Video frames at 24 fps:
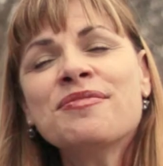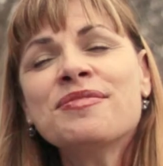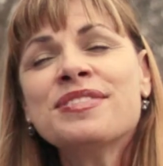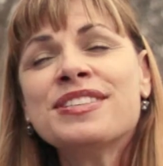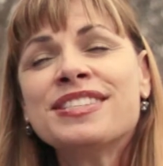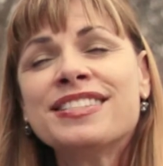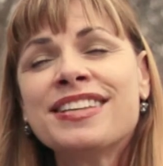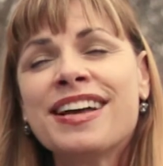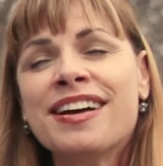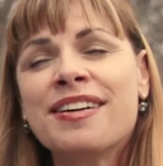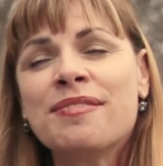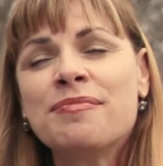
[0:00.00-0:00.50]

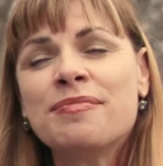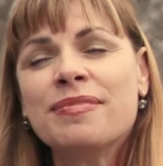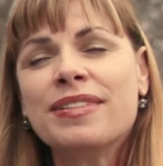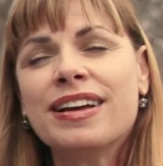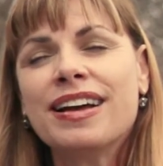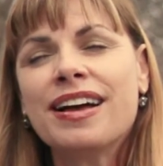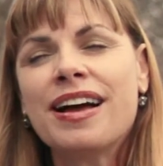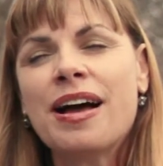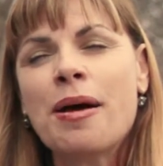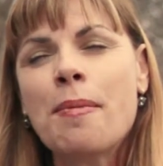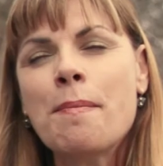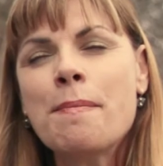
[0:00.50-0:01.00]
was
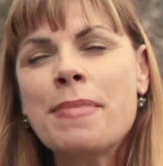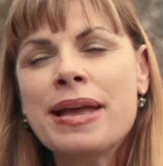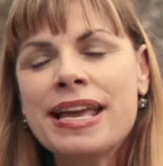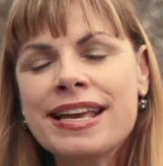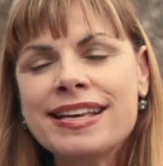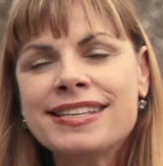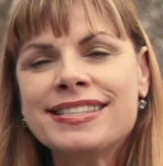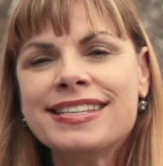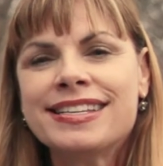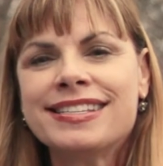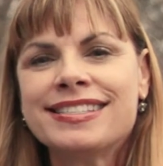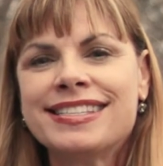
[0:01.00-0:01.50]

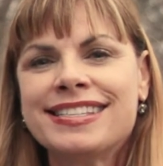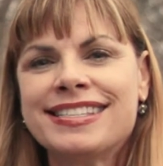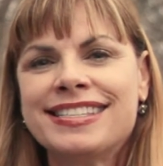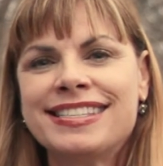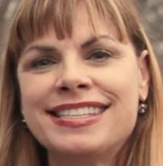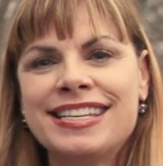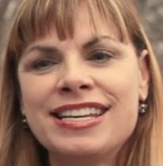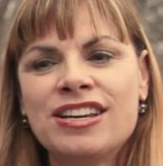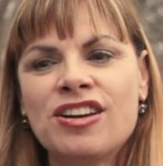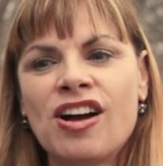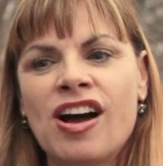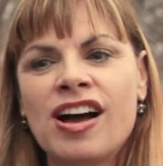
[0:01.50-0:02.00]
amazing to
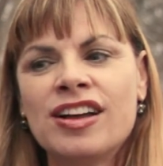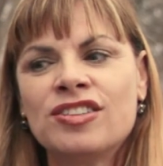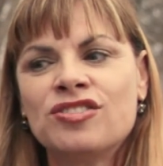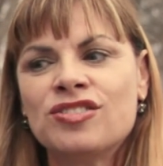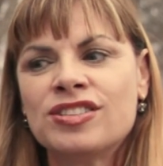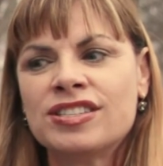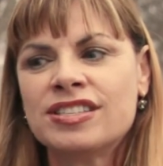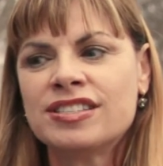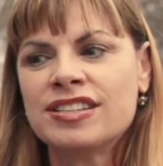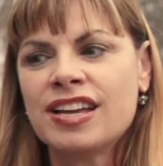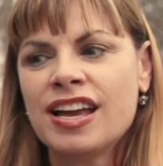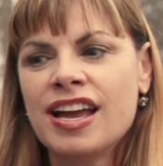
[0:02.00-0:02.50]
see God
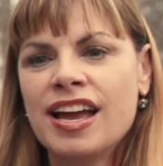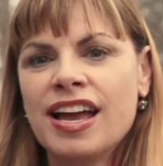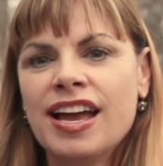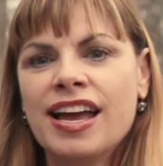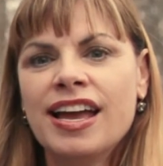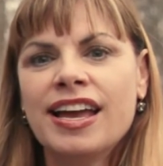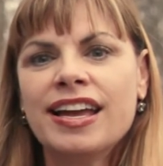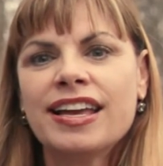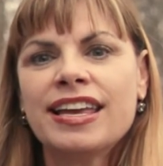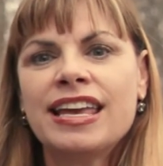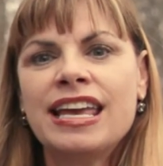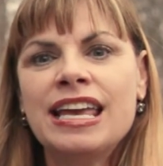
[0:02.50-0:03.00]
just
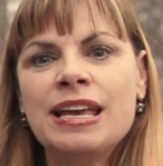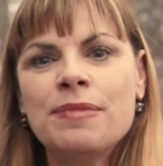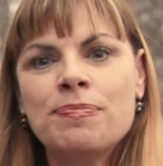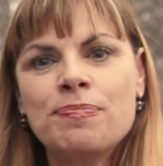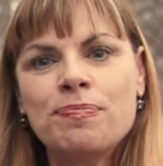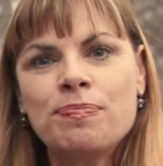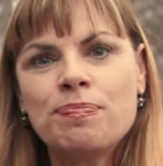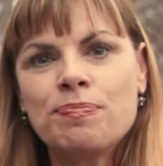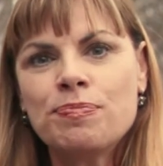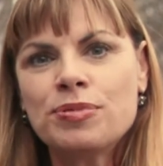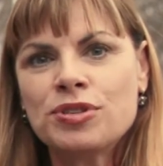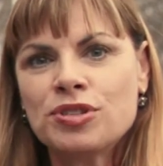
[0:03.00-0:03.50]
keep
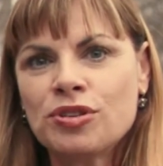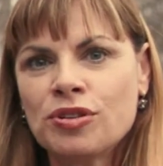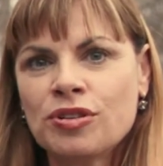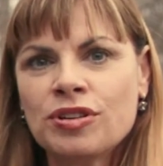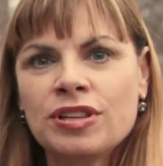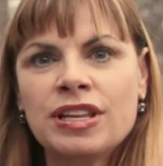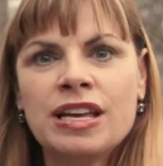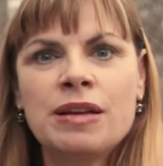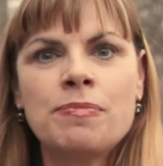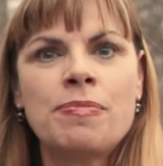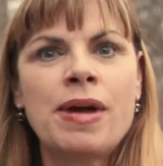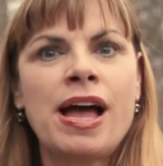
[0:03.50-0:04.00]

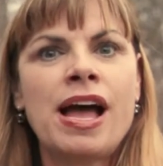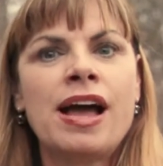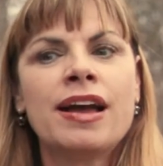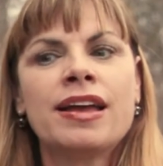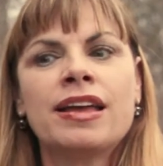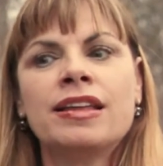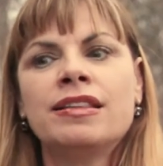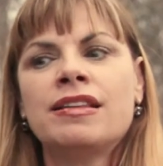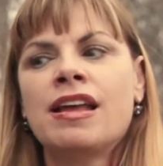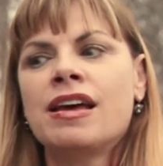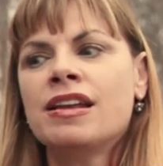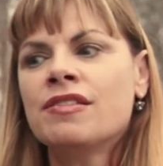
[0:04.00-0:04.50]
circling back
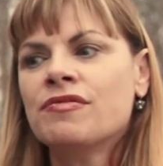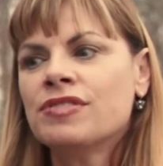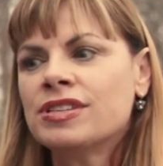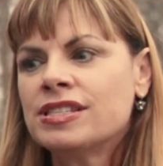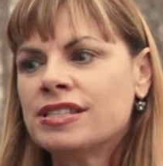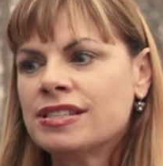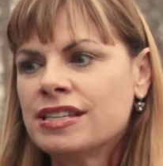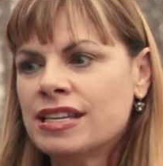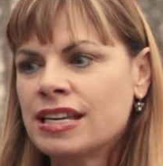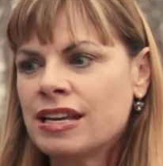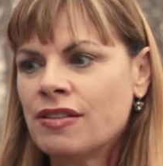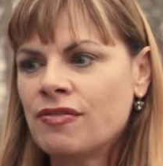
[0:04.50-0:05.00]
and none of
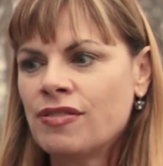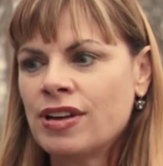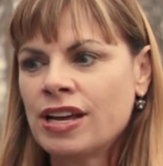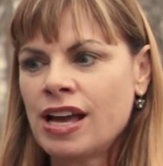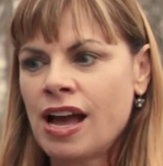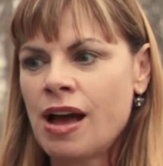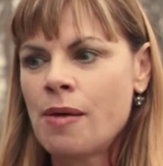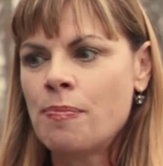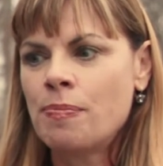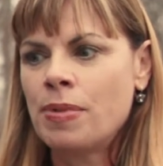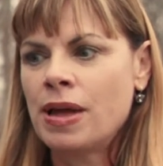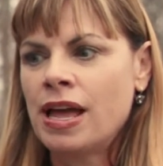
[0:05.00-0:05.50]
us giving
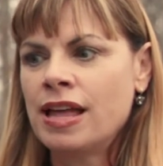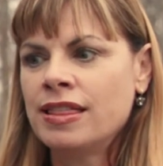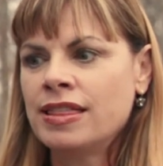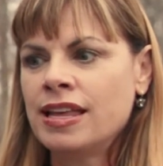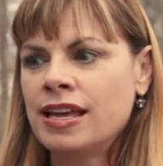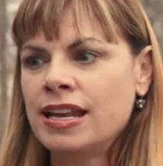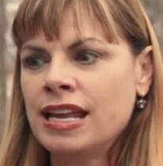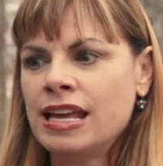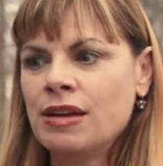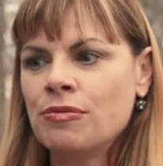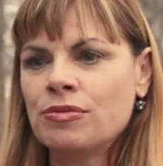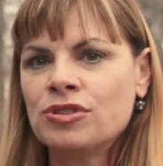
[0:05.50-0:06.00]
up, and
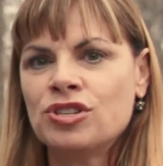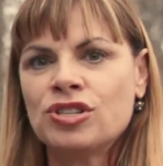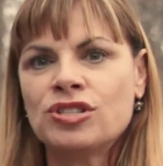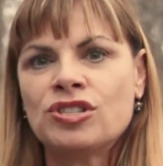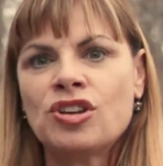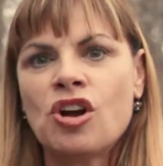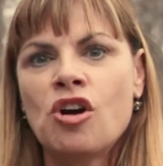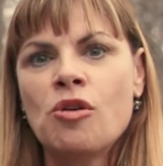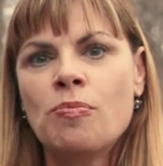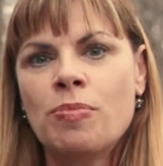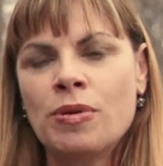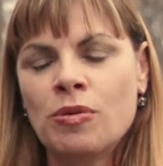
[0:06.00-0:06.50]
then he would
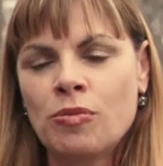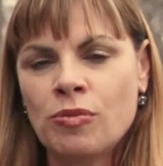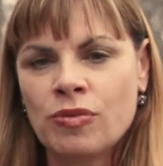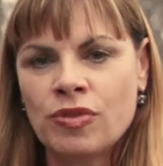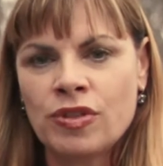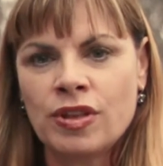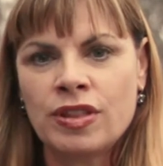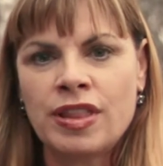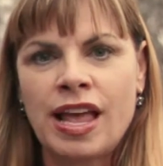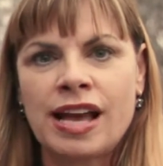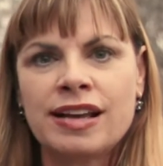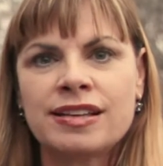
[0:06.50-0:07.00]
just open
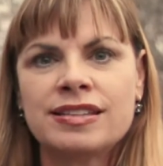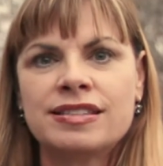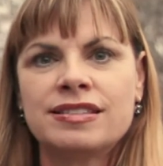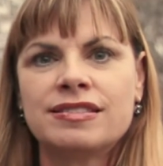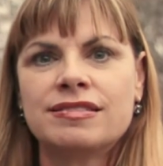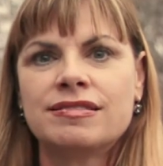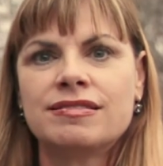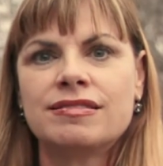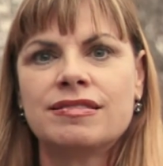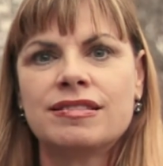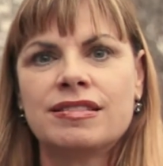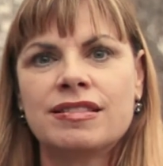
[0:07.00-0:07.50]
the next
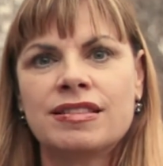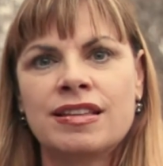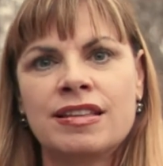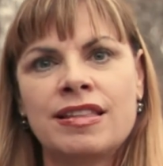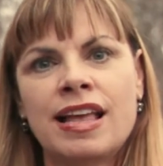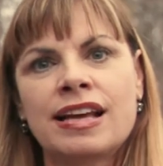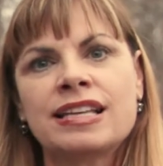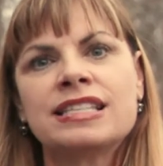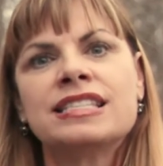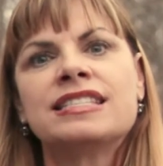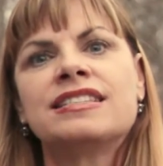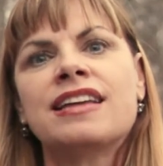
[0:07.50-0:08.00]

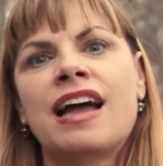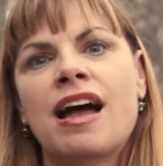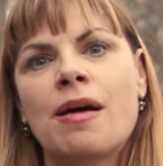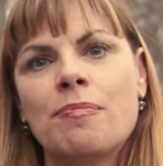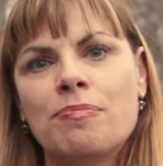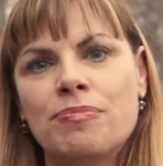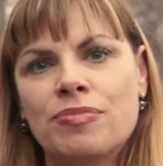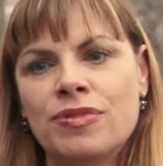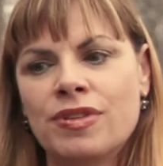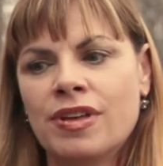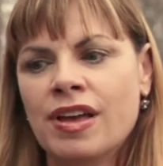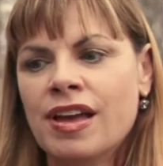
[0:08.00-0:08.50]
step,
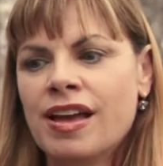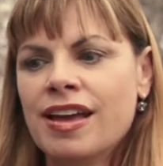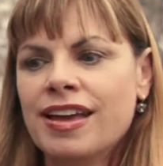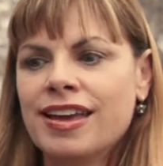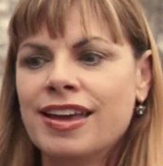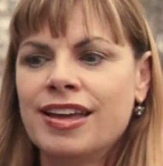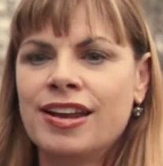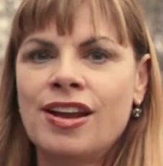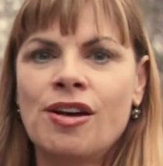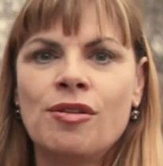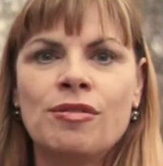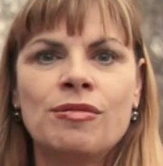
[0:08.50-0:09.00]

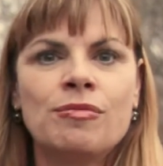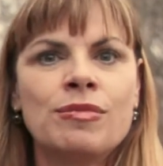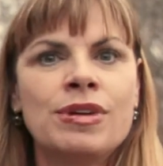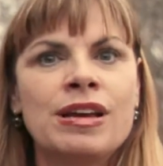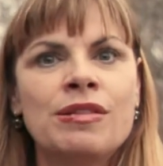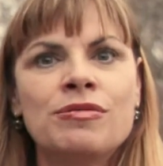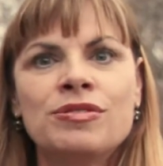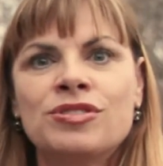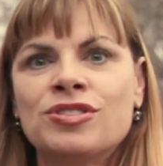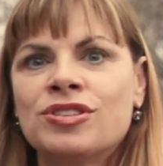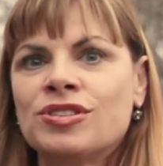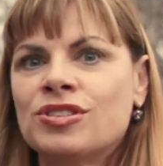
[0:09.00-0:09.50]
and
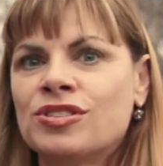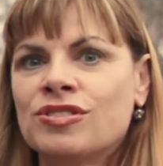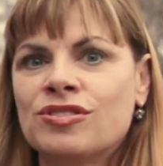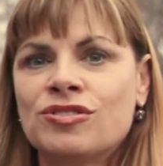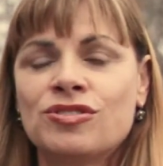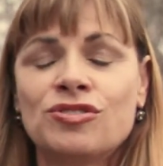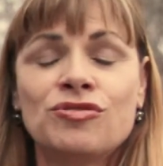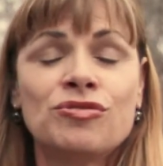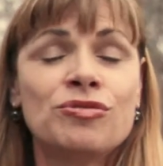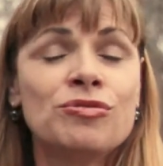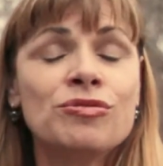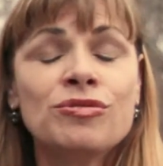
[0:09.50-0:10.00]
it was
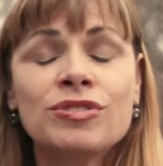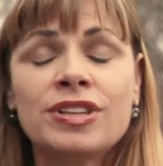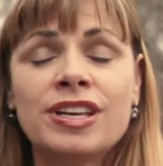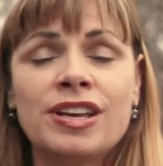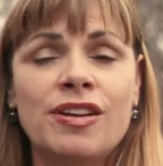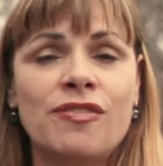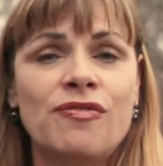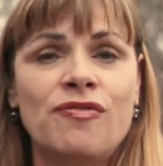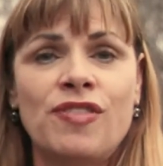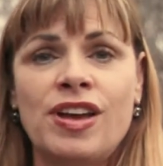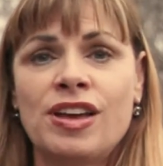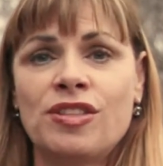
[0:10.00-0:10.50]
just truly
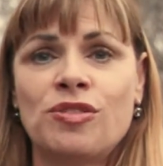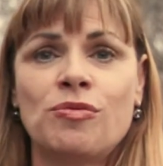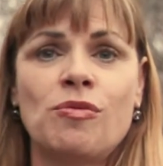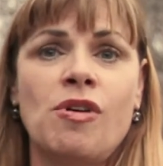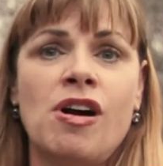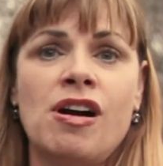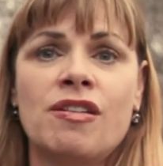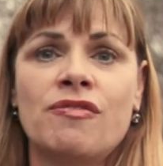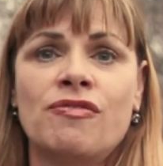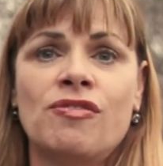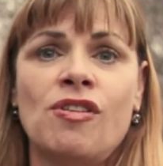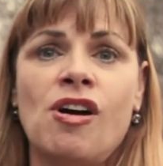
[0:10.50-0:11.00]
a faith
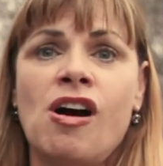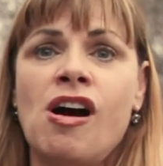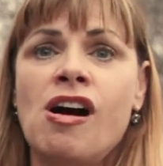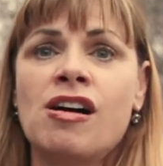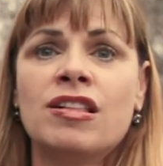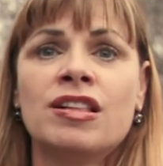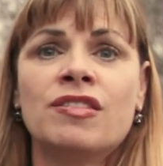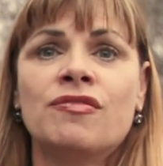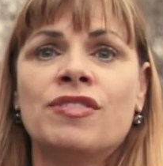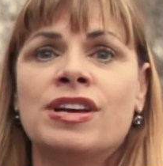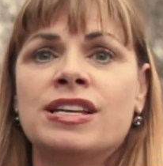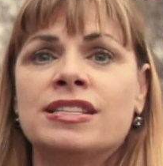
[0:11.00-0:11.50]
walk for
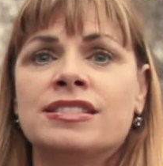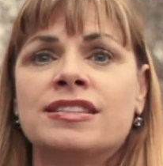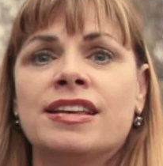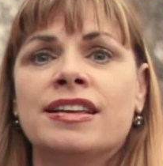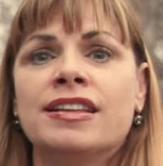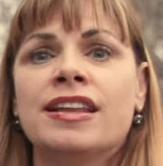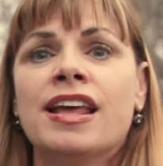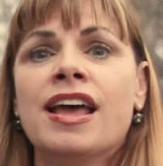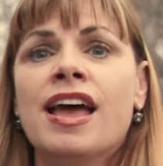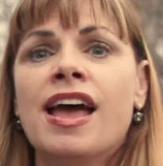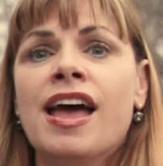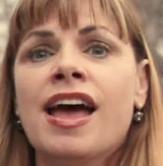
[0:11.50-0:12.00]
all of us.
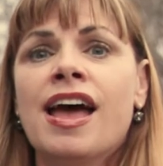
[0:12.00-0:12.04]
And